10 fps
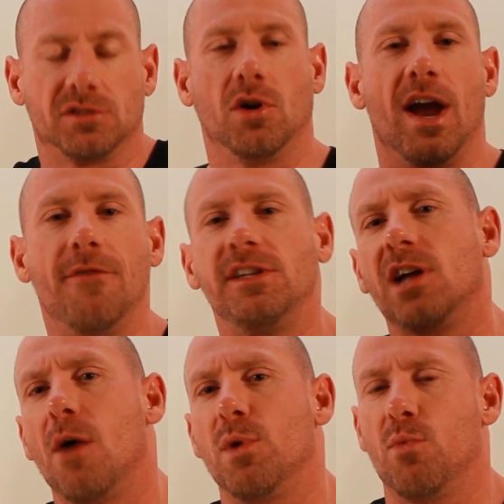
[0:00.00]
So every
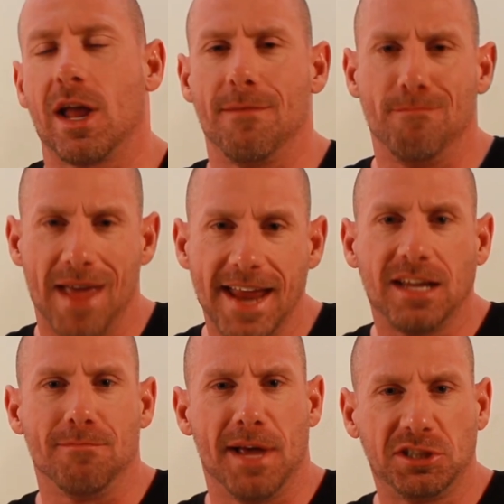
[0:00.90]
time we want to make
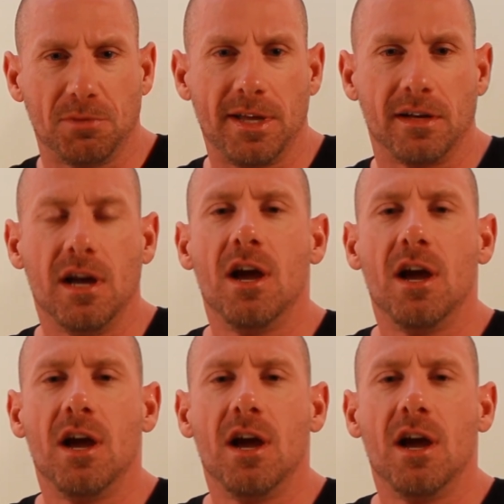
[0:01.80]
a measurement,